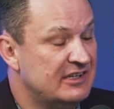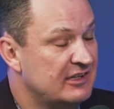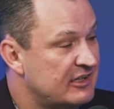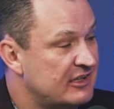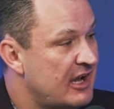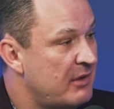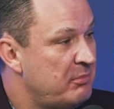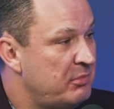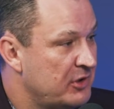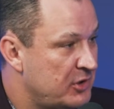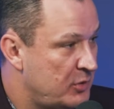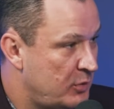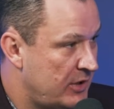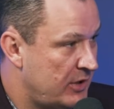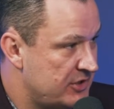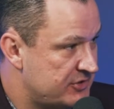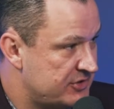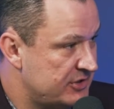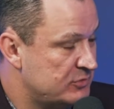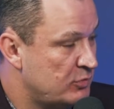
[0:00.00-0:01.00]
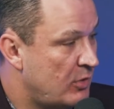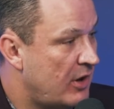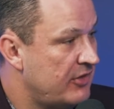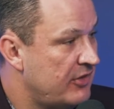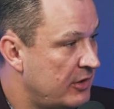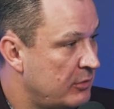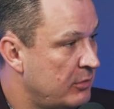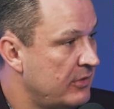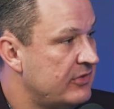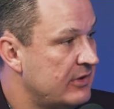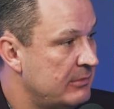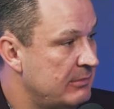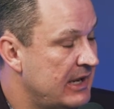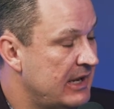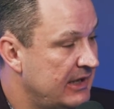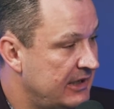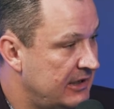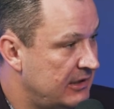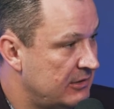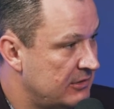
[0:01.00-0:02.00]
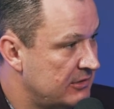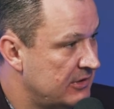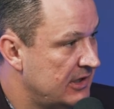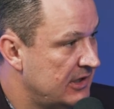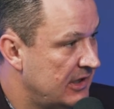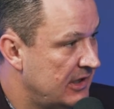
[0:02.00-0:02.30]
a couple of questions while they're with their Medicare